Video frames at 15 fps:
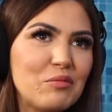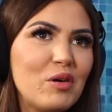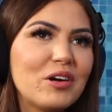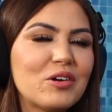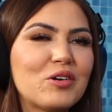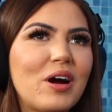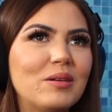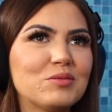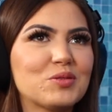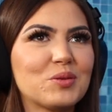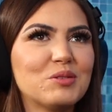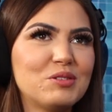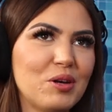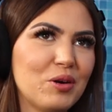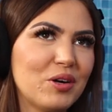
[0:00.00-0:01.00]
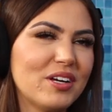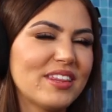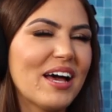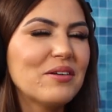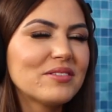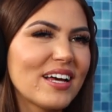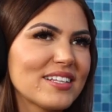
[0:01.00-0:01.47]
American Crime Story is so good.
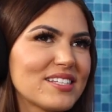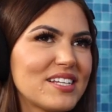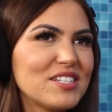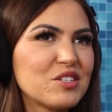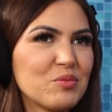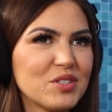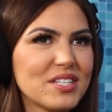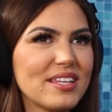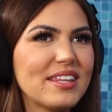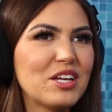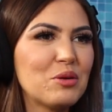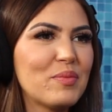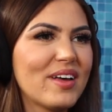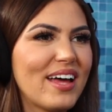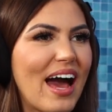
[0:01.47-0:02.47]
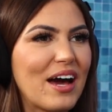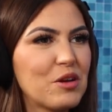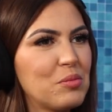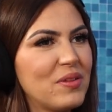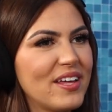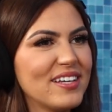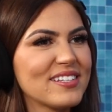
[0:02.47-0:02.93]
That season was a little bit out
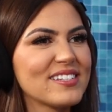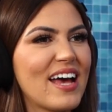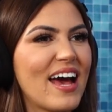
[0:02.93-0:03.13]
of place.